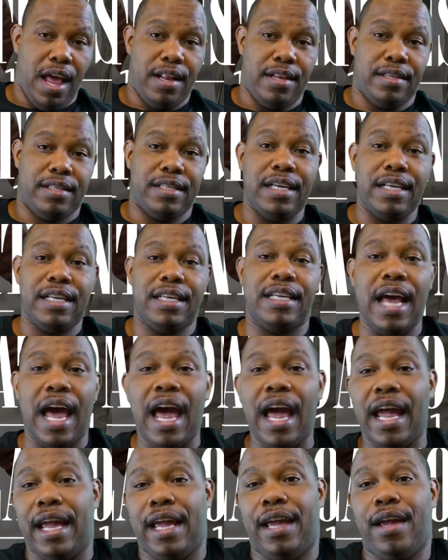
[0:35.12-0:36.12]

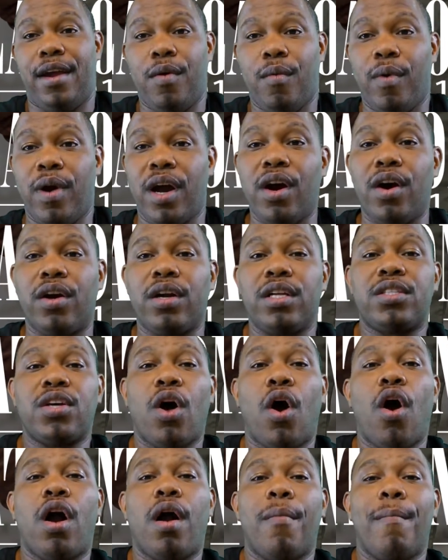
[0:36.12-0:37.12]
Today, we're going to
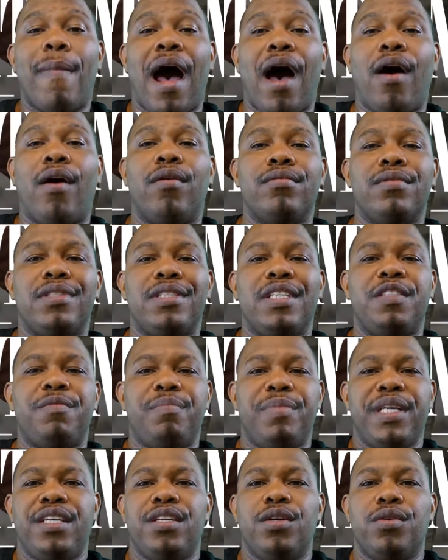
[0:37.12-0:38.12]
talk about just
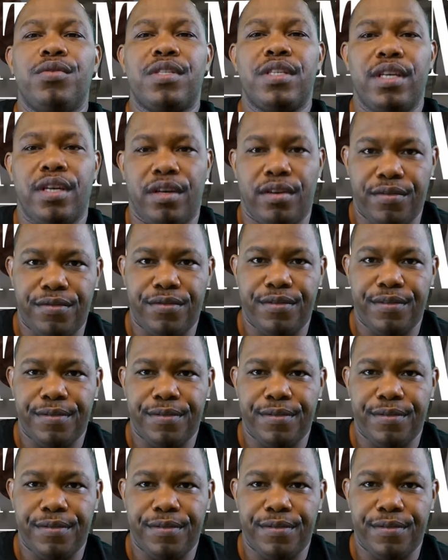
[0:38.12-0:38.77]
be yourself.